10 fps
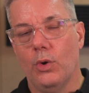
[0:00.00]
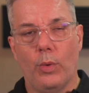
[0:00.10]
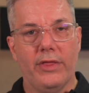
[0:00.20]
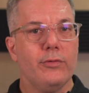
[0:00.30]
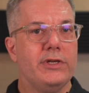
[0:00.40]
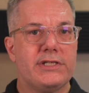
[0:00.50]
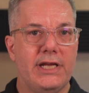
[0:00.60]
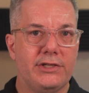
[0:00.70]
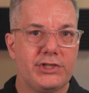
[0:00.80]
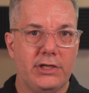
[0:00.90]
whether
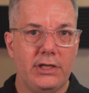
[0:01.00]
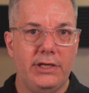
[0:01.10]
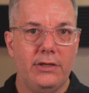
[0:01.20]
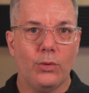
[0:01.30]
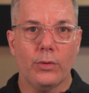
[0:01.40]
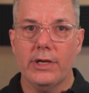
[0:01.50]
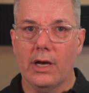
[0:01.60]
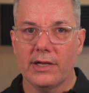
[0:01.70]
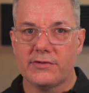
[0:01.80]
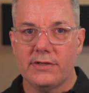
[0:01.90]
intentionally or
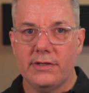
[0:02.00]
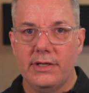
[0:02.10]
not,